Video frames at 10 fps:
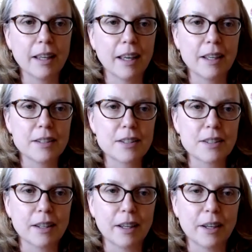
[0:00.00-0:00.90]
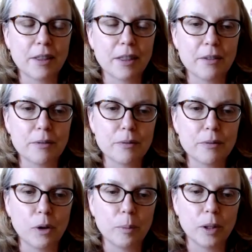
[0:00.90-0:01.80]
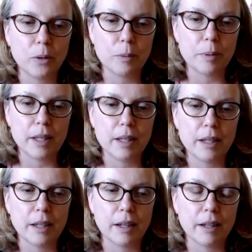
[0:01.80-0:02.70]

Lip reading: and the full bill will be